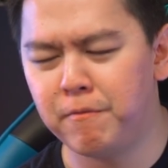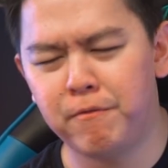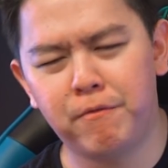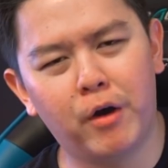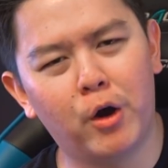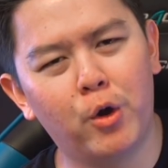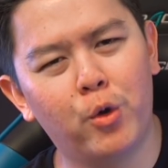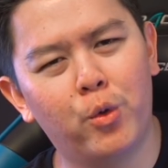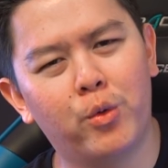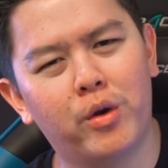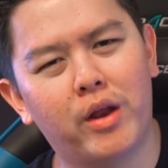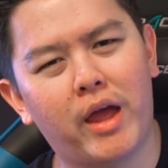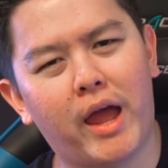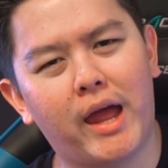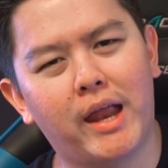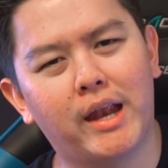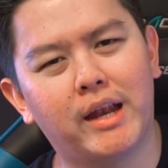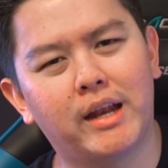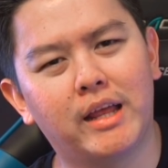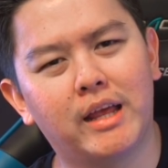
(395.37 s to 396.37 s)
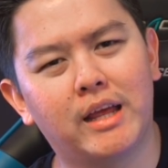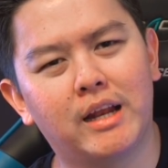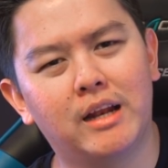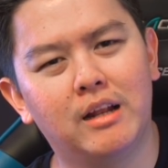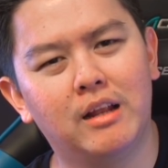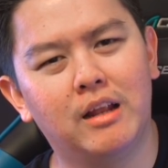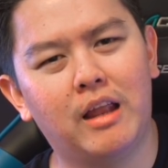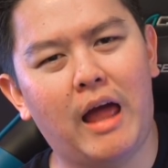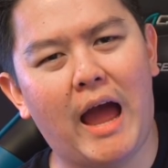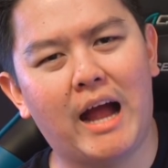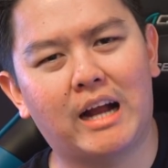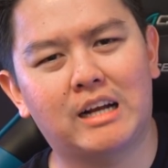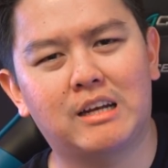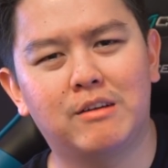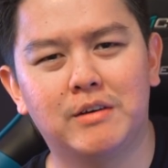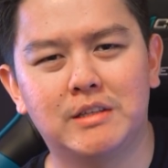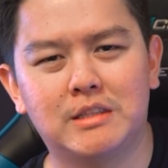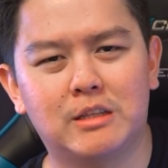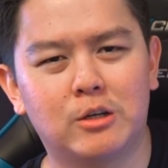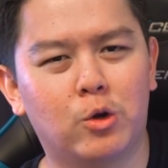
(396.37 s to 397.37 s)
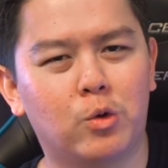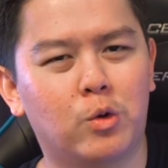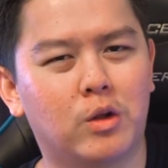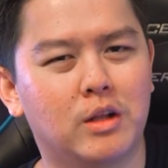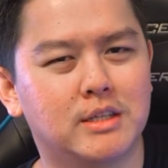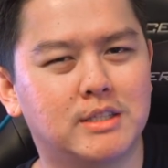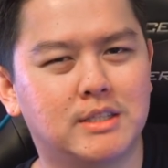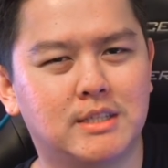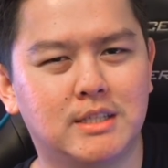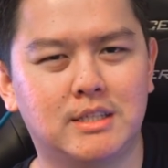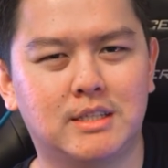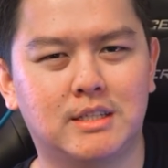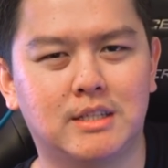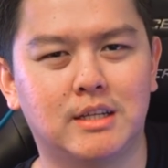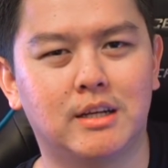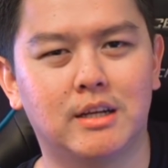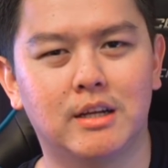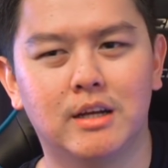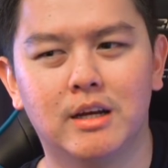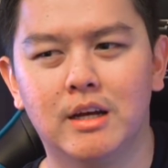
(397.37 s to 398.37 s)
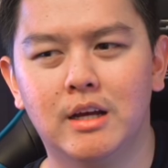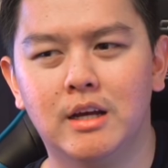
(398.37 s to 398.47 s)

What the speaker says: phone and it'll activate the Google Assistant.